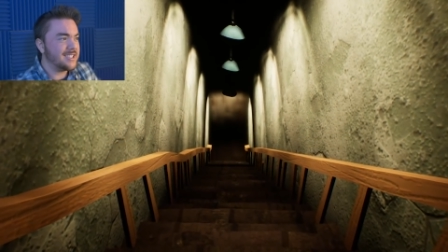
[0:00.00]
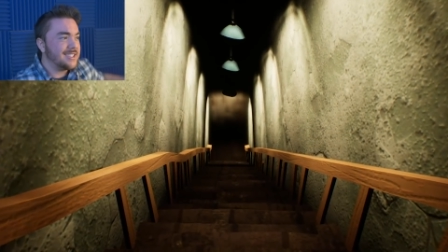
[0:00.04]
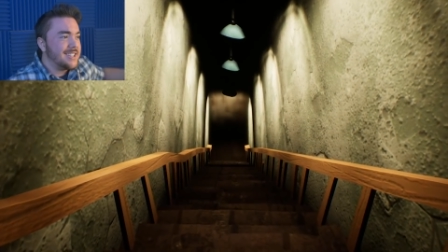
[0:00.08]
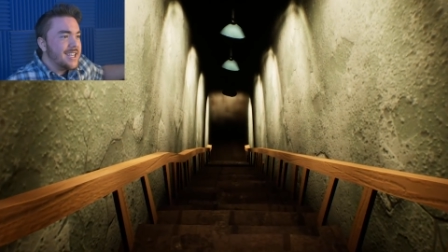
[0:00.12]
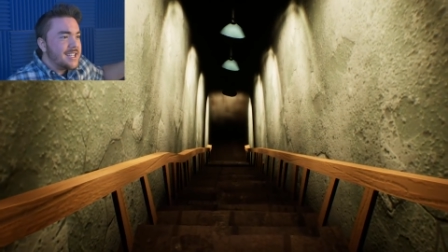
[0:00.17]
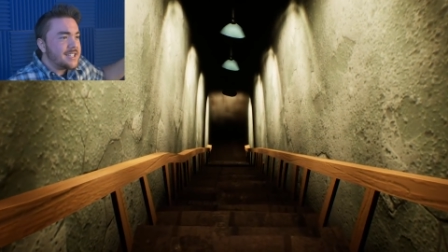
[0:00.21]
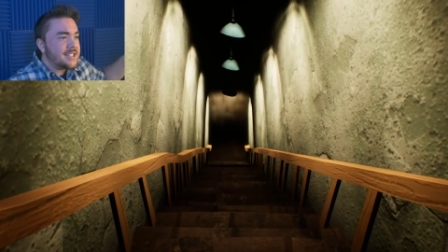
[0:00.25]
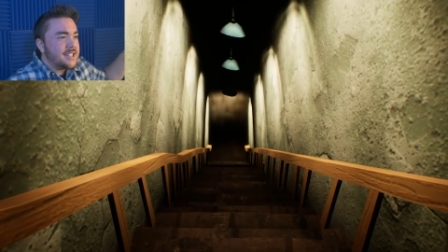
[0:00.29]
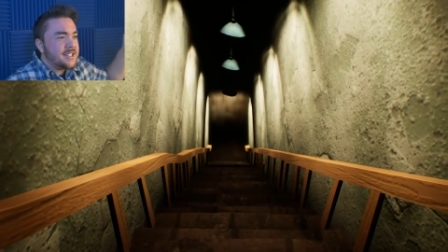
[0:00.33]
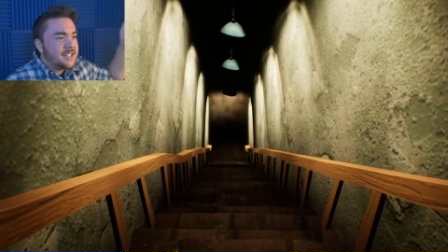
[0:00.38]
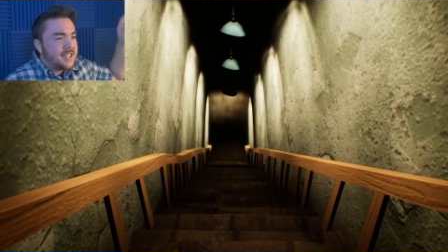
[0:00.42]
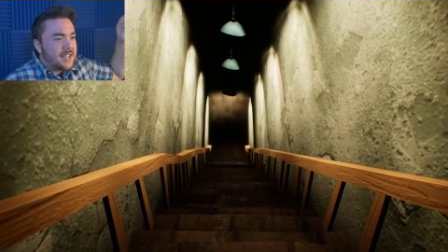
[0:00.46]

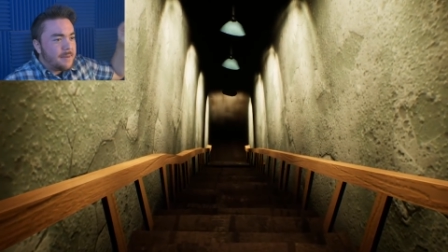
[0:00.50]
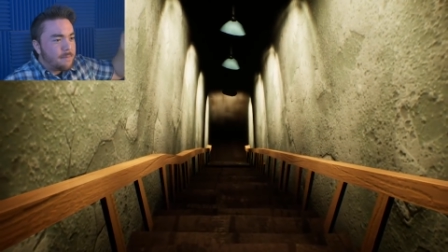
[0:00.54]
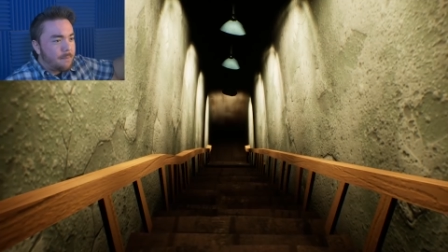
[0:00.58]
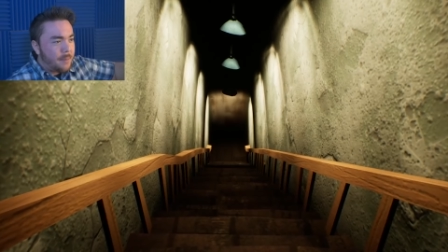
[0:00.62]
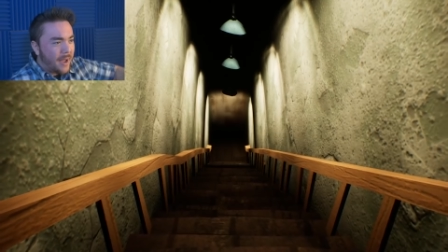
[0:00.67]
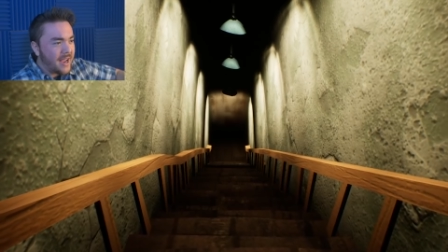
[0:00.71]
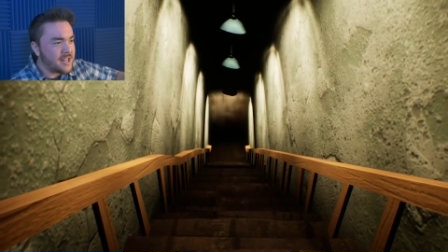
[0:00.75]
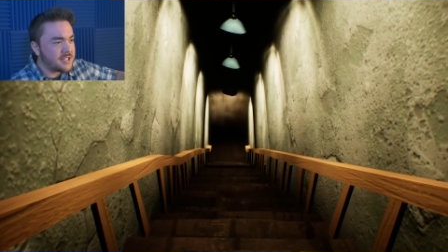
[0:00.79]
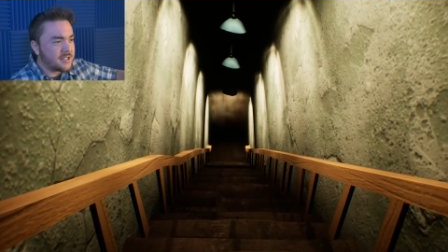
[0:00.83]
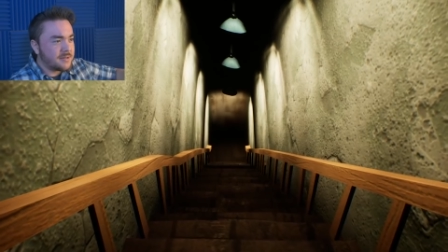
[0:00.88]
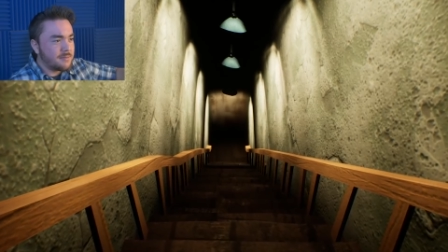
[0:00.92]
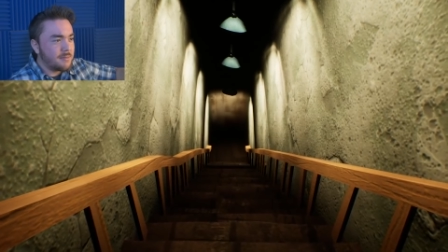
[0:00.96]
This is the
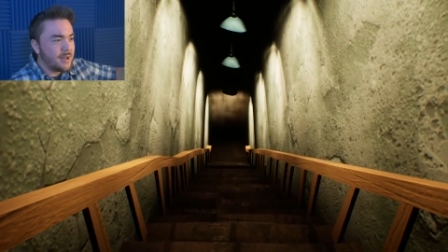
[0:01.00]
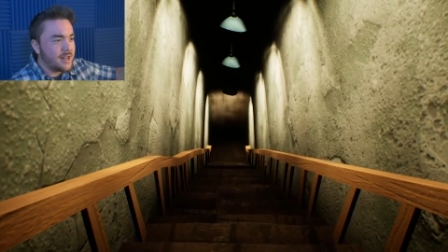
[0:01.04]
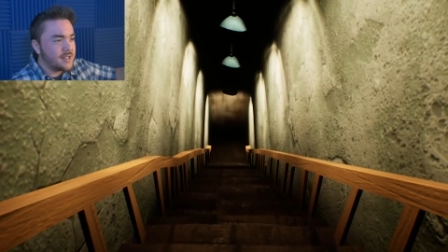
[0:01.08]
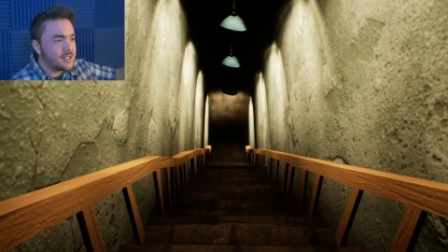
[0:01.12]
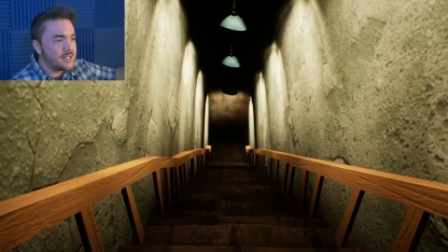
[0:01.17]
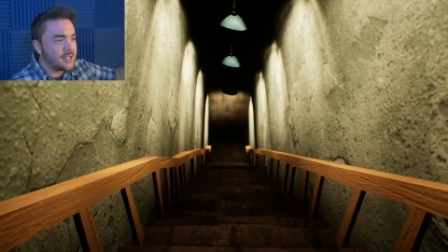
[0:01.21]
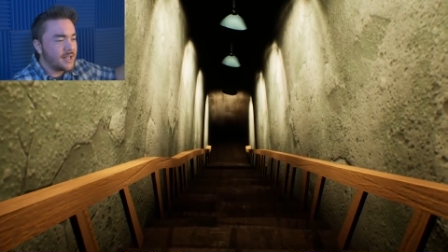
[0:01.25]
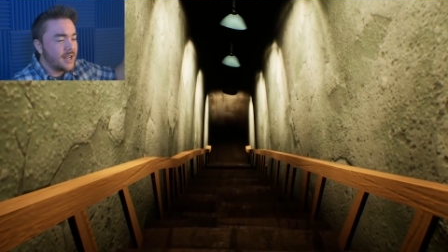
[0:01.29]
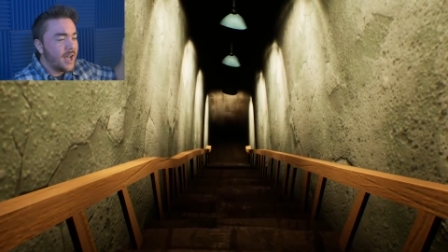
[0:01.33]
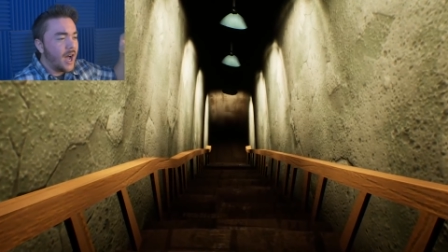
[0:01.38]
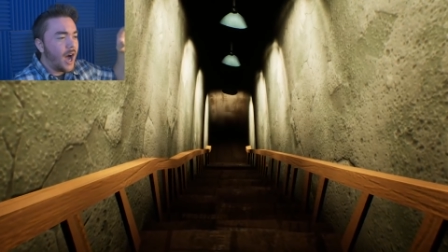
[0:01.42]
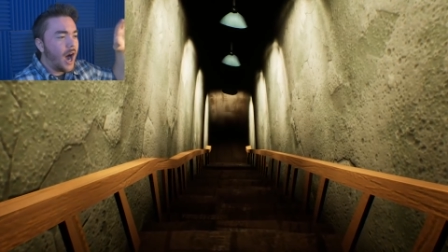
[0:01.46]

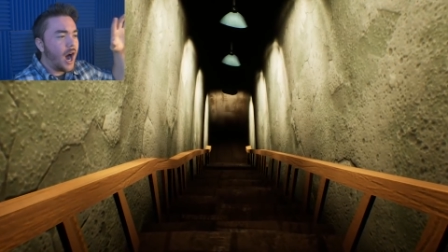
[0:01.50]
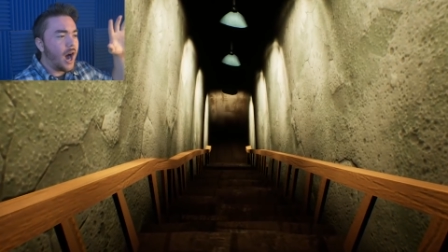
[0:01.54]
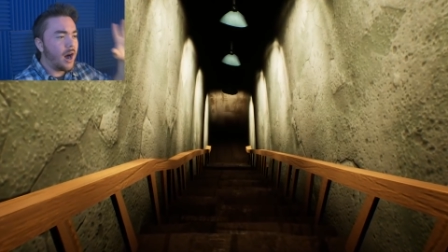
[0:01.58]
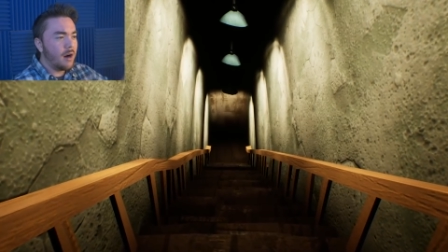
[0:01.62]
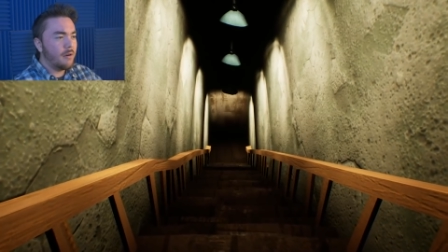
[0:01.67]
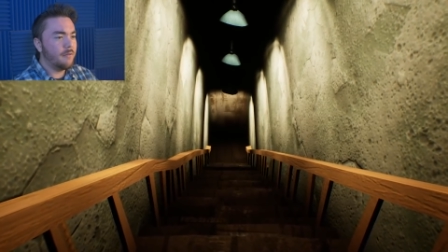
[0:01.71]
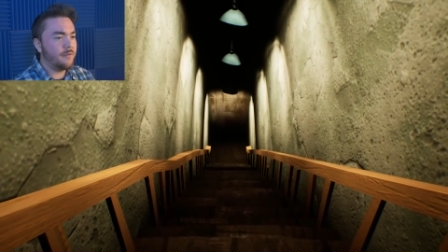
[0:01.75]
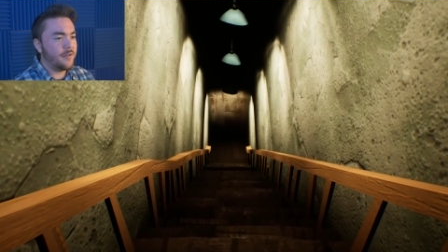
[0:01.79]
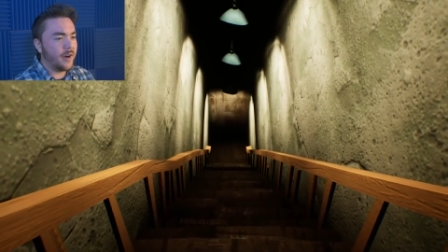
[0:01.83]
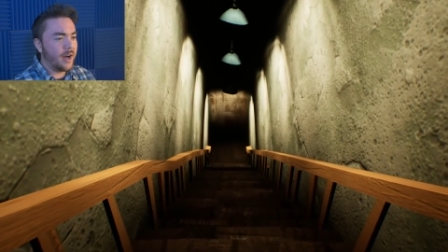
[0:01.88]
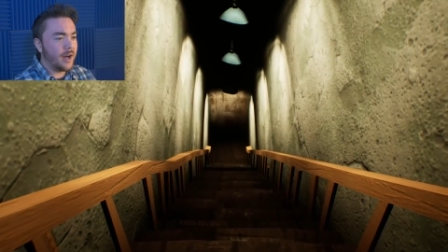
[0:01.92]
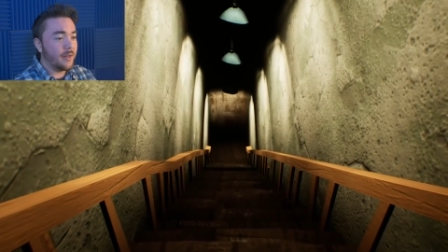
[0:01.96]
basement
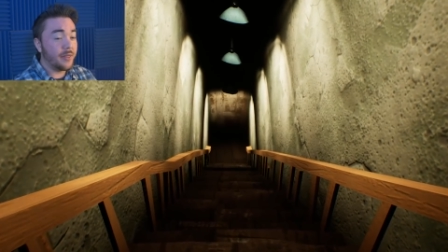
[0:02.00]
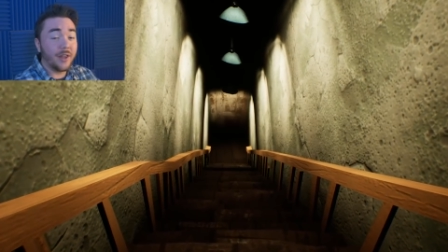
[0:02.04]
of uh,